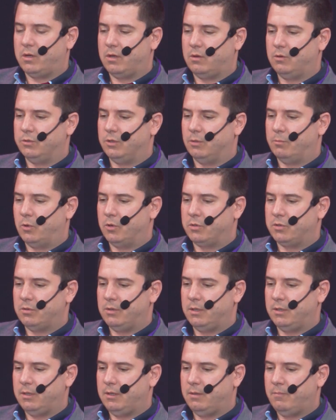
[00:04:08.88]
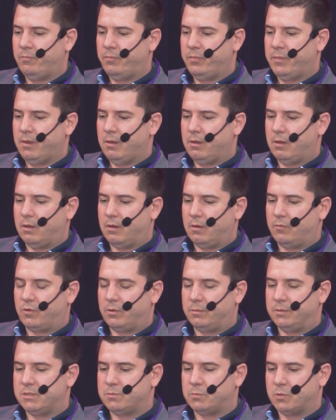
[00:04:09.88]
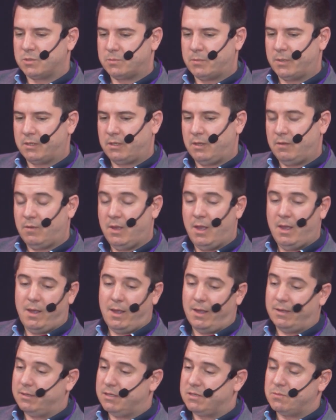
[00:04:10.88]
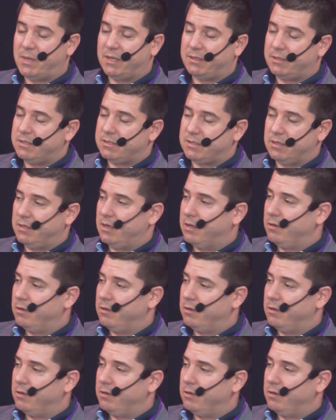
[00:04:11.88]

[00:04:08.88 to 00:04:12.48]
good opportunity from this perspective. And as Mate said, I